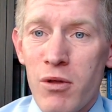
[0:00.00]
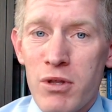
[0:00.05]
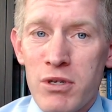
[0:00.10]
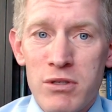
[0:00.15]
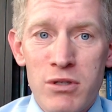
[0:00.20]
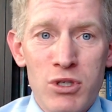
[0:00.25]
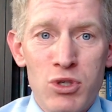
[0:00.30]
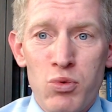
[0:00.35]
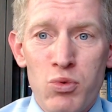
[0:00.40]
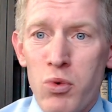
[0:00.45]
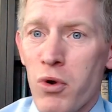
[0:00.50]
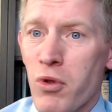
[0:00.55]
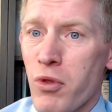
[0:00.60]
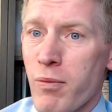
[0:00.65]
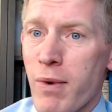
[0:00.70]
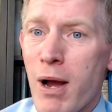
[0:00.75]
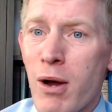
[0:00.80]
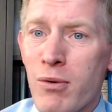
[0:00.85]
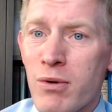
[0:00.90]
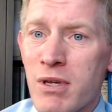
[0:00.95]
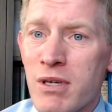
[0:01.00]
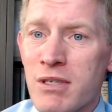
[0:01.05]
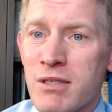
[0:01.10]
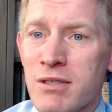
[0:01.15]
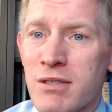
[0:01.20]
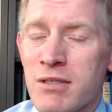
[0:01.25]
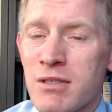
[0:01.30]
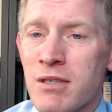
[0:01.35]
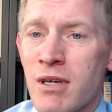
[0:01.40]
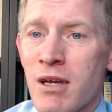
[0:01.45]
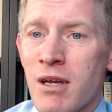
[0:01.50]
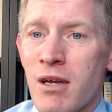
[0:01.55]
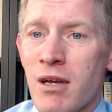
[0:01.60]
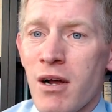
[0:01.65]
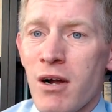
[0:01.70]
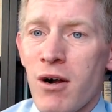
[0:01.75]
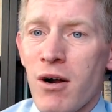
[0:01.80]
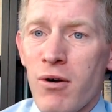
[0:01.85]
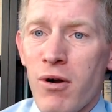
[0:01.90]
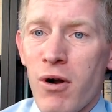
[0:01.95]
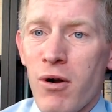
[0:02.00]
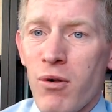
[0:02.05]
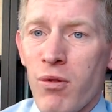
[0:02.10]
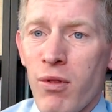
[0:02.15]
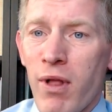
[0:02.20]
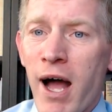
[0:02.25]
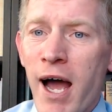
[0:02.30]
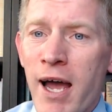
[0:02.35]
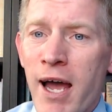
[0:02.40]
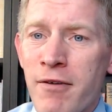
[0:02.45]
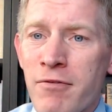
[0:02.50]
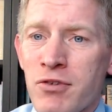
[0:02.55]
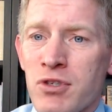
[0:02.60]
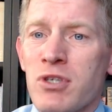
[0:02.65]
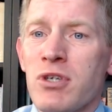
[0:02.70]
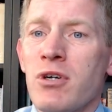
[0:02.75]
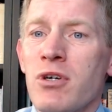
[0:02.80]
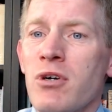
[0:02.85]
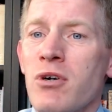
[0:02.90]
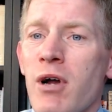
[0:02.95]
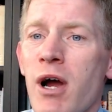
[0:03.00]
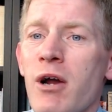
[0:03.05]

this this world around us, our, our lives here.